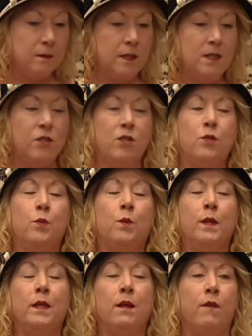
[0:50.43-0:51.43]
It's just
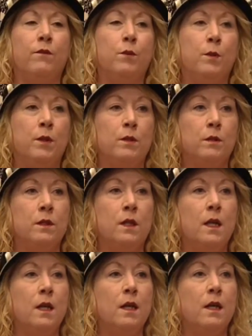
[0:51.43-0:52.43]
really comfortable.
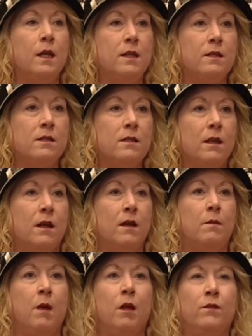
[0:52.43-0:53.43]
It's
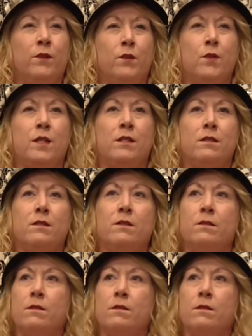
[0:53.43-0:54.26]
all of her dresses,